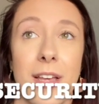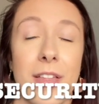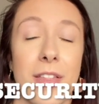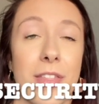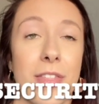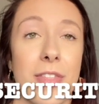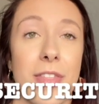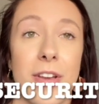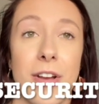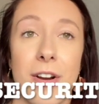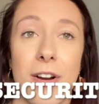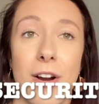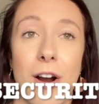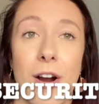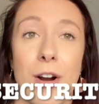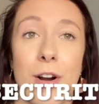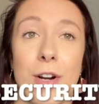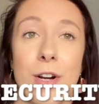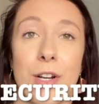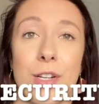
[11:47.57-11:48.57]
there
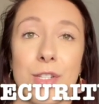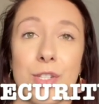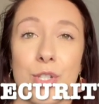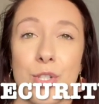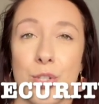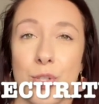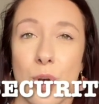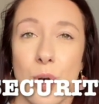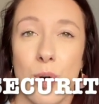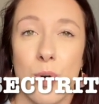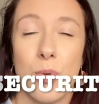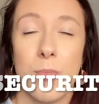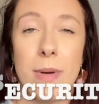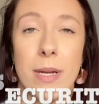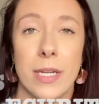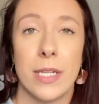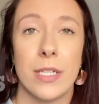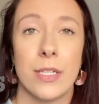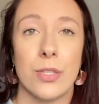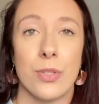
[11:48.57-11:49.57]
are so
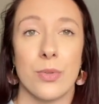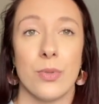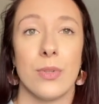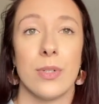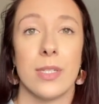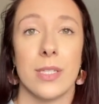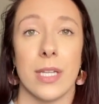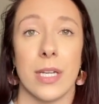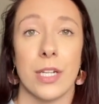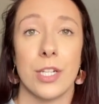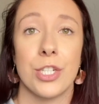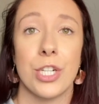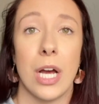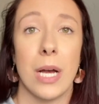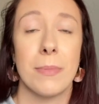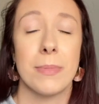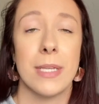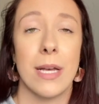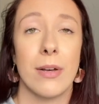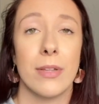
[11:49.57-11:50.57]
many school psych
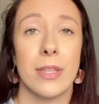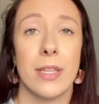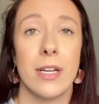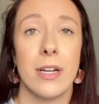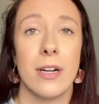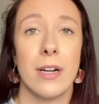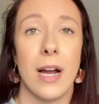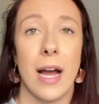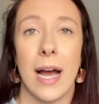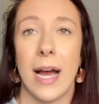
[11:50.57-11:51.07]
jobs out there.